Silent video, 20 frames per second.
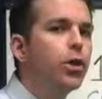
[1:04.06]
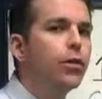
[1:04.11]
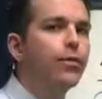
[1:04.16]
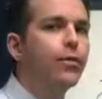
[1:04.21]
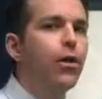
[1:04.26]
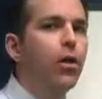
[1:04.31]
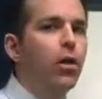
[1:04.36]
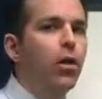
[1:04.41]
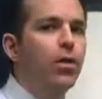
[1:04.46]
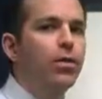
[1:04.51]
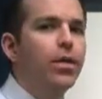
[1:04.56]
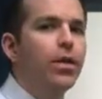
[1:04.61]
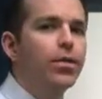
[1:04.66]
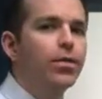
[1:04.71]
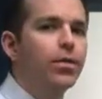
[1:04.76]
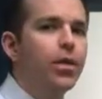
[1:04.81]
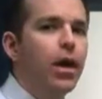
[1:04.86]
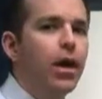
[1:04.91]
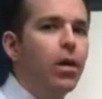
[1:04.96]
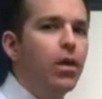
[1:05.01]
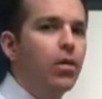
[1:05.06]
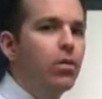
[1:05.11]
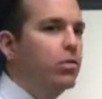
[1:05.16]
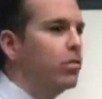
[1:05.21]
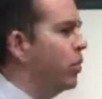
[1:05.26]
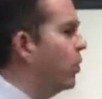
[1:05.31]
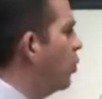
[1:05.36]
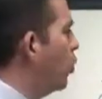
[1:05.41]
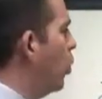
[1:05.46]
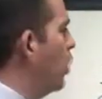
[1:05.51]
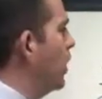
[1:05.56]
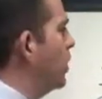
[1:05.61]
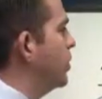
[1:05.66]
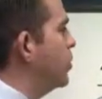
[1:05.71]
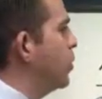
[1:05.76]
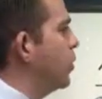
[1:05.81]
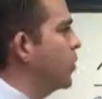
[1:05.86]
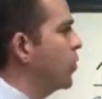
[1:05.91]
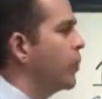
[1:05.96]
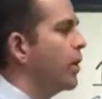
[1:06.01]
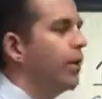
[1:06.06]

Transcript: you fall on this scale? 1, 2,